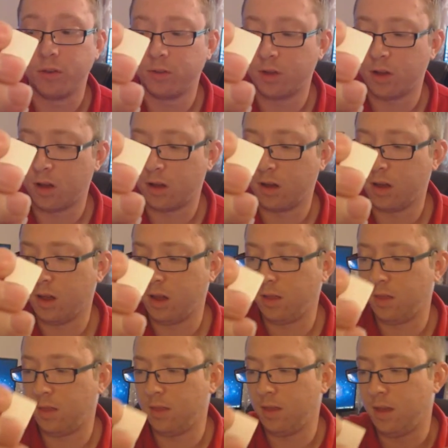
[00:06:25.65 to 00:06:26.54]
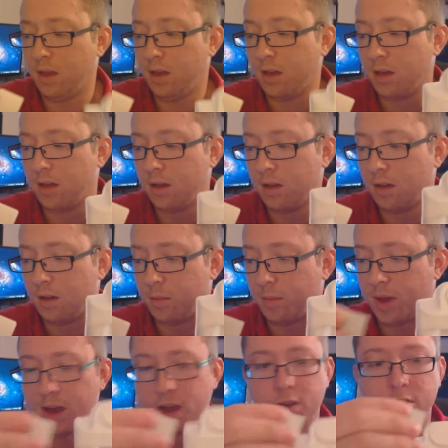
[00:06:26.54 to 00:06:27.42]
we saw in the
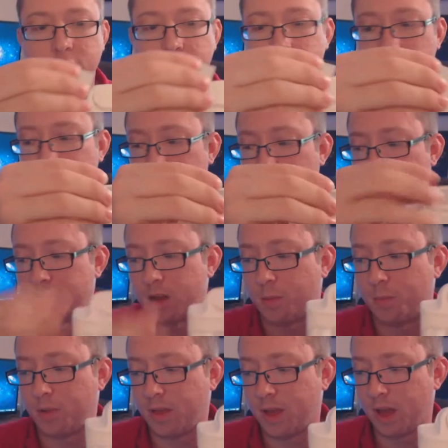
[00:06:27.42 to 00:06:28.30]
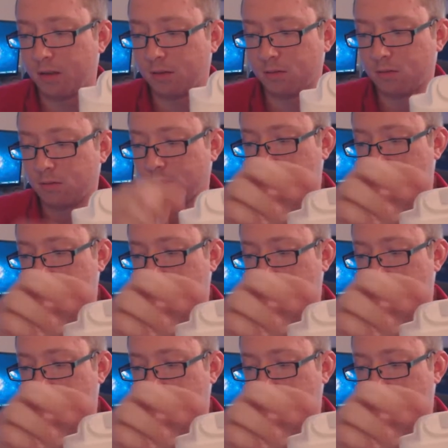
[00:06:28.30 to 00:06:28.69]
packaging just on top of that.